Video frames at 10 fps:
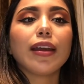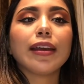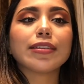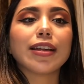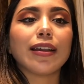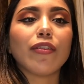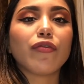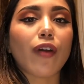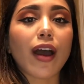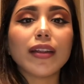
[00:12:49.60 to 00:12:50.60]
he's gonna
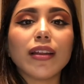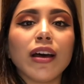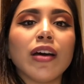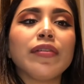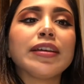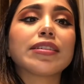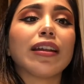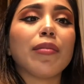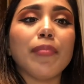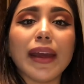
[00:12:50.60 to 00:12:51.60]
find love he's
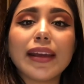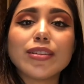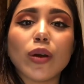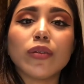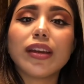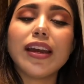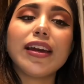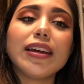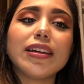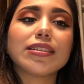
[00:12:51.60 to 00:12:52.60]
gonna make his own
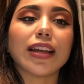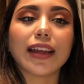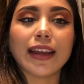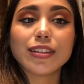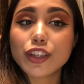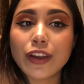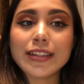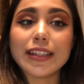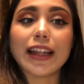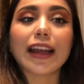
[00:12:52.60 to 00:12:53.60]
kids like it's
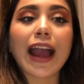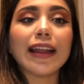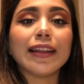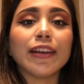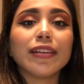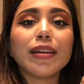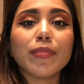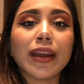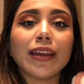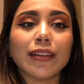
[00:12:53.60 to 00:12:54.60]
crazy like i literally
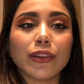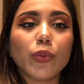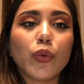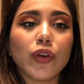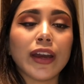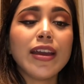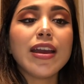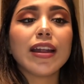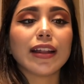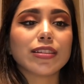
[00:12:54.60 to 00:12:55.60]
made a little boy
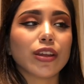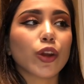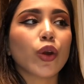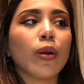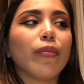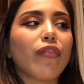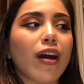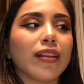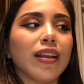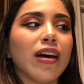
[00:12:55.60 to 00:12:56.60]
that's gonna grow up
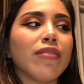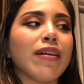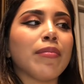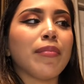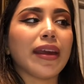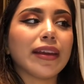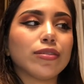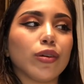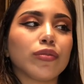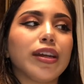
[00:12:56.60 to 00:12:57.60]
find love and make
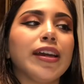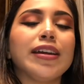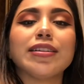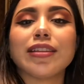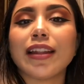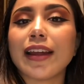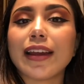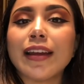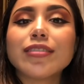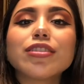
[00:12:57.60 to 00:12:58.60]
his own kids and
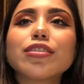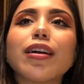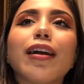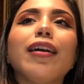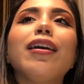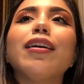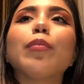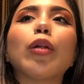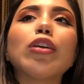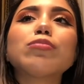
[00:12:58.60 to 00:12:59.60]
like it just
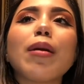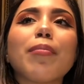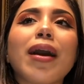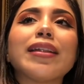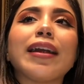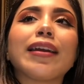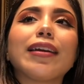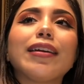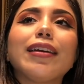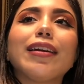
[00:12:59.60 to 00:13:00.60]
blows my mind
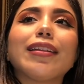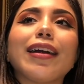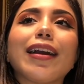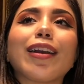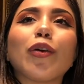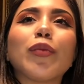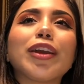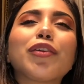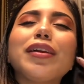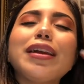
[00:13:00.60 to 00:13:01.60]
like like
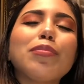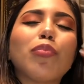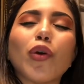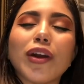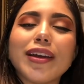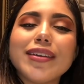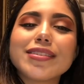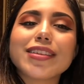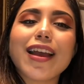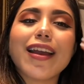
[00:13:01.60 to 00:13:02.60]
we create
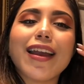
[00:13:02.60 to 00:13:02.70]
boys